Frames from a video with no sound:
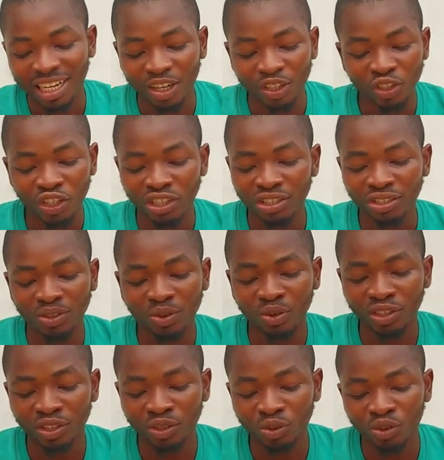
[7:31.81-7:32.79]
I'll just
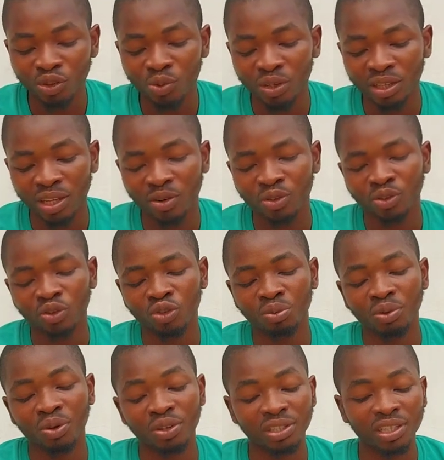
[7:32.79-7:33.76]
continue doing what I want to do,
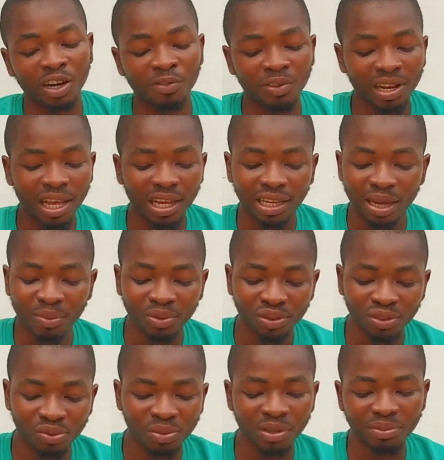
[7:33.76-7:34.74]
because I feel like I'm
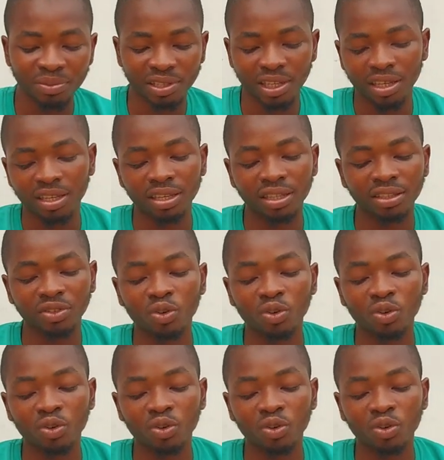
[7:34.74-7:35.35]
going to make a mistake again.